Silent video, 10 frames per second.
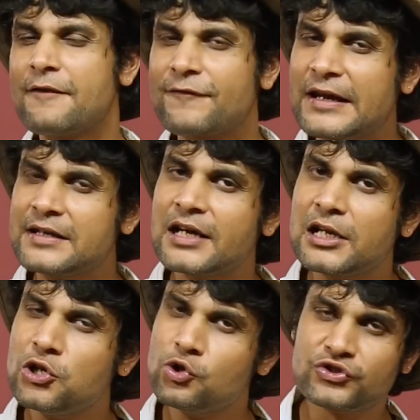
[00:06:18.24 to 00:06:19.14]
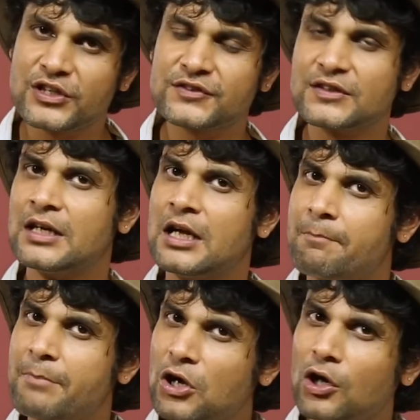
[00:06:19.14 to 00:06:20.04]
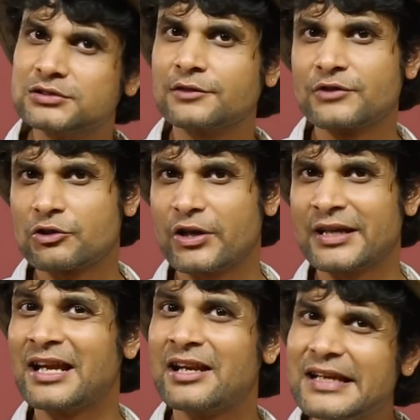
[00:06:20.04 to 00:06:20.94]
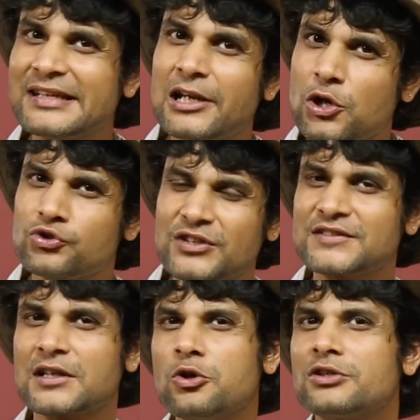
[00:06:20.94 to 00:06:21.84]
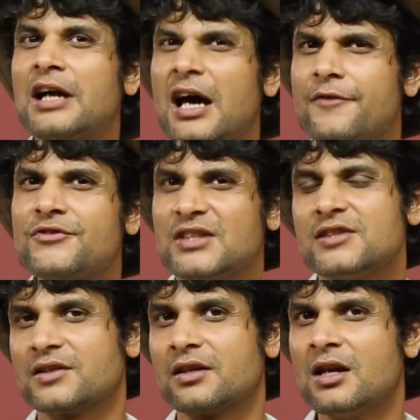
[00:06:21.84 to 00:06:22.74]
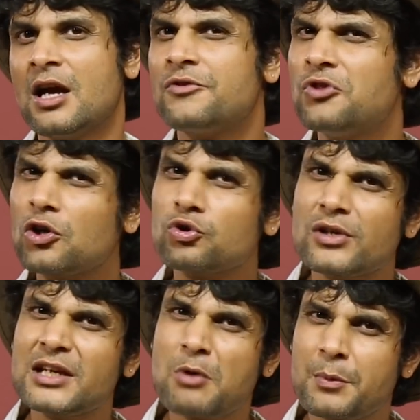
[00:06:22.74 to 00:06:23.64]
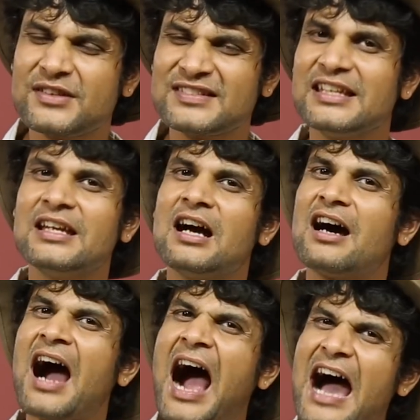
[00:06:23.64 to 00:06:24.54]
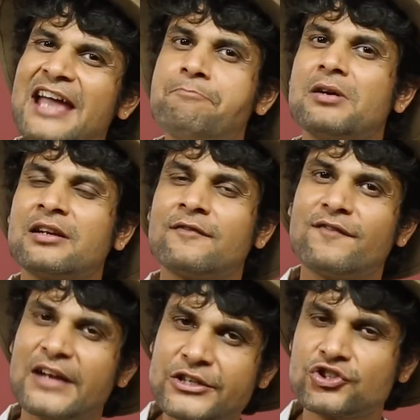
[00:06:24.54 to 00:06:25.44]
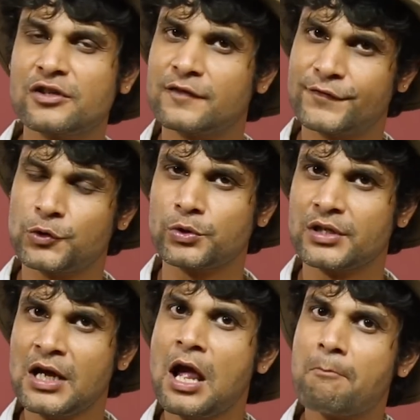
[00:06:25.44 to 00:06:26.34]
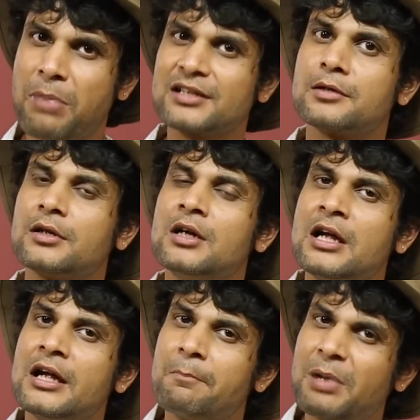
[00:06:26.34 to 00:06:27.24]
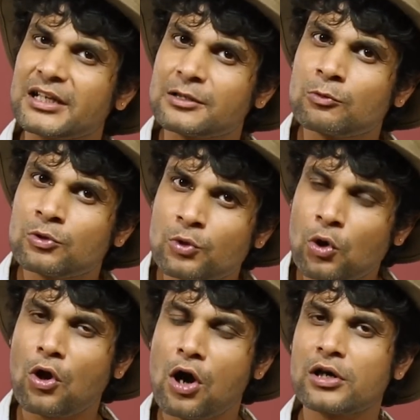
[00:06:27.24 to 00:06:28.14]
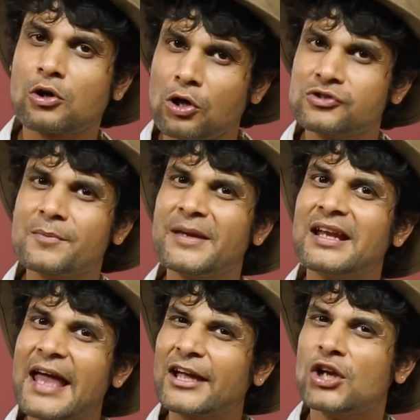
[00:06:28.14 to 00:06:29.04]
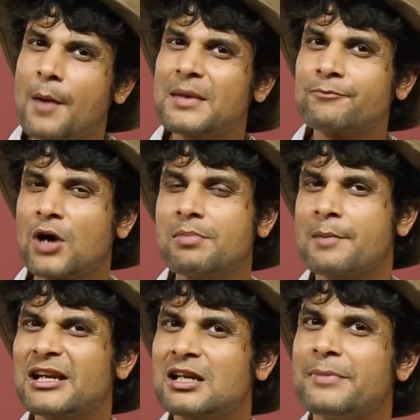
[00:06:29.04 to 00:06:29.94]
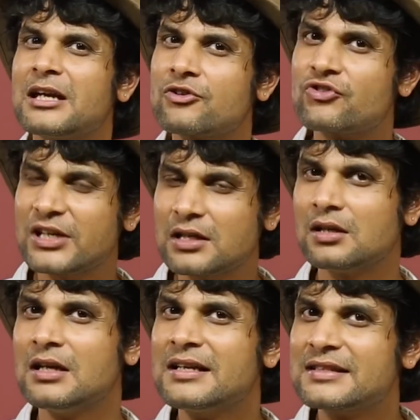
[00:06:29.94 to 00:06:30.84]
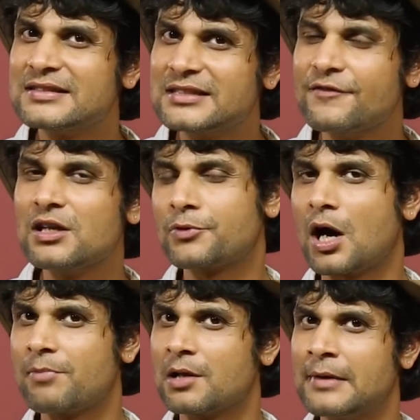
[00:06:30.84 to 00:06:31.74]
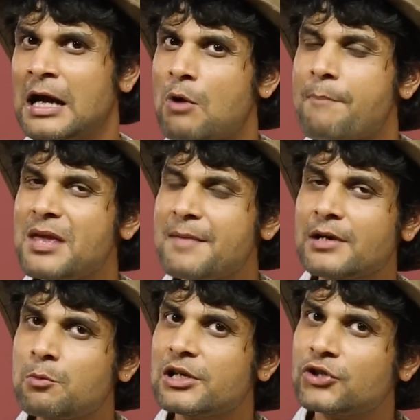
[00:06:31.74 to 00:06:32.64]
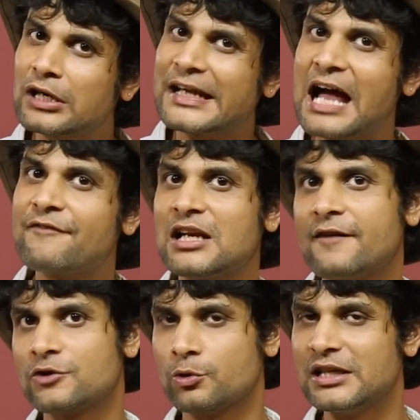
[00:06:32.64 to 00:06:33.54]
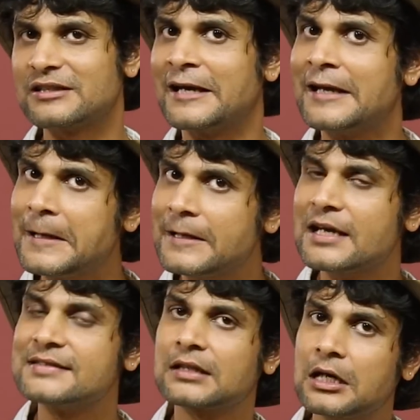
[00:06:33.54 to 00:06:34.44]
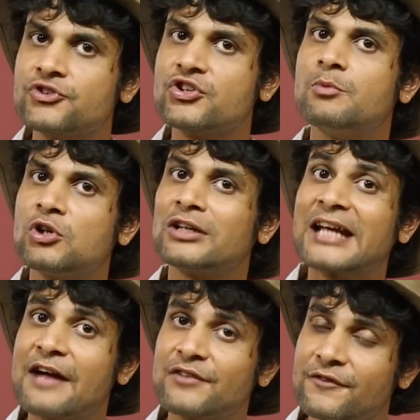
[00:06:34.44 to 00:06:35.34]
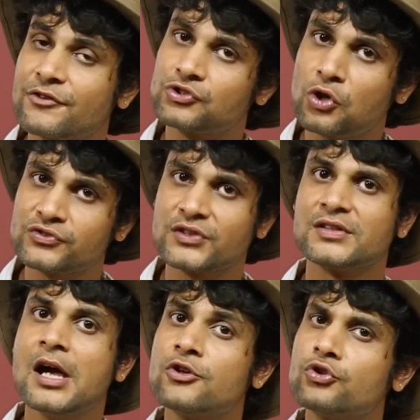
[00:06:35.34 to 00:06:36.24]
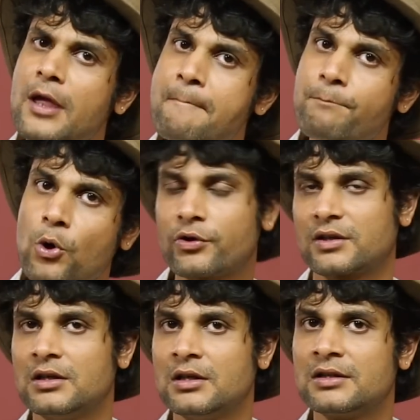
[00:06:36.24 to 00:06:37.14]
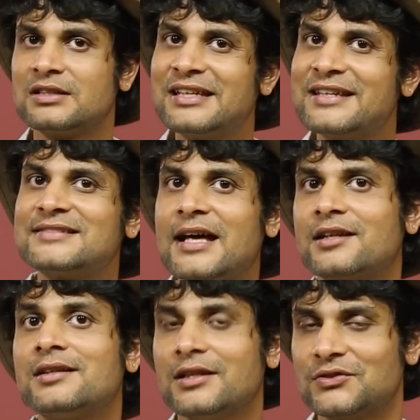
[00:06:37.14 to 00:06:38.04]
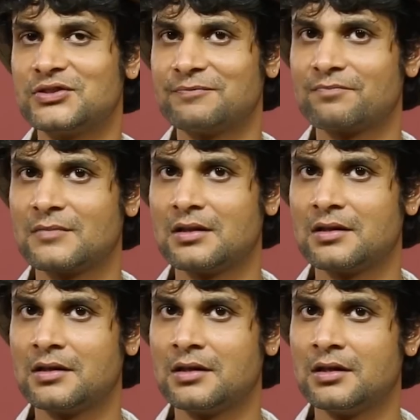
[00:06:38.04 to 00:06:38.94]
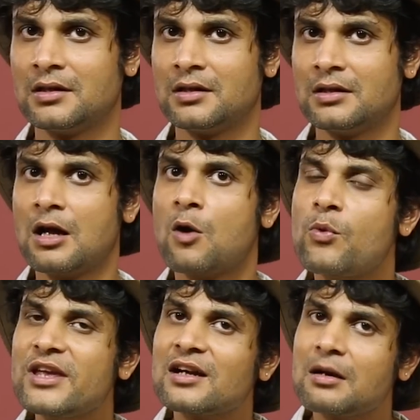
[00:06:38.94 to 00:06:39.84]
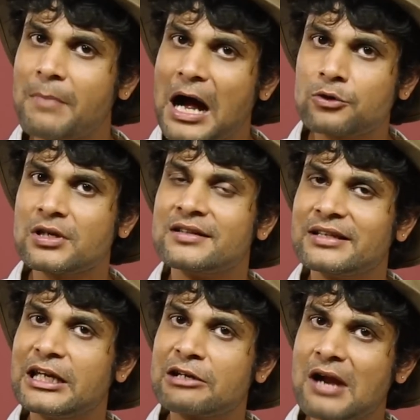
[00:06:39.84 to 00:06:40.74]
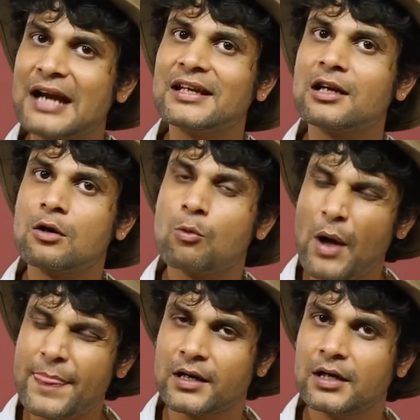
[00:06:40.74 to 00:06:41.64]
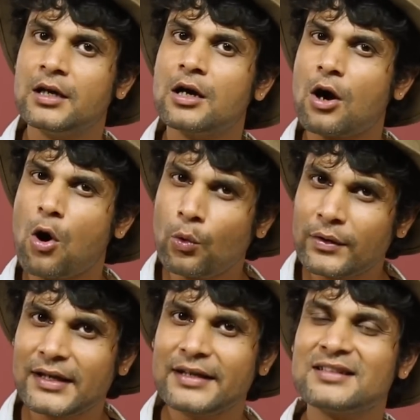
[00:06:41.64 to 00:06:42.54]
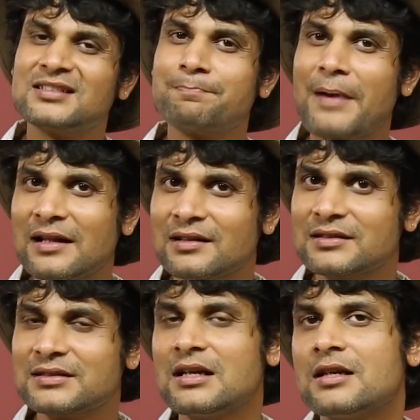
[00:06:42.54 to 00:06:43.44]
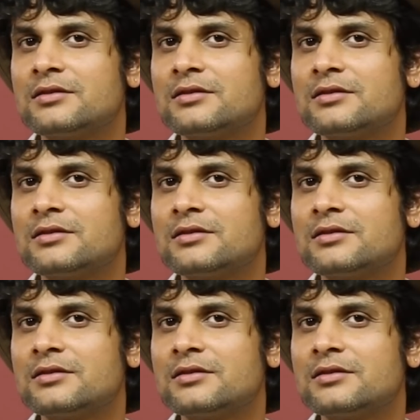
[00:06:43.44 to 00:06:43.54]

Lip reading: If India loses because of the rain and India loses a good kharif season, not only will we see a hyperinflation in food, but it will no longer also be an economic problem. It will be a real civil problem where people will not have enough to eat, and India as a country will not have enough resources to import the things that it needs. We are about the erratic weather only spells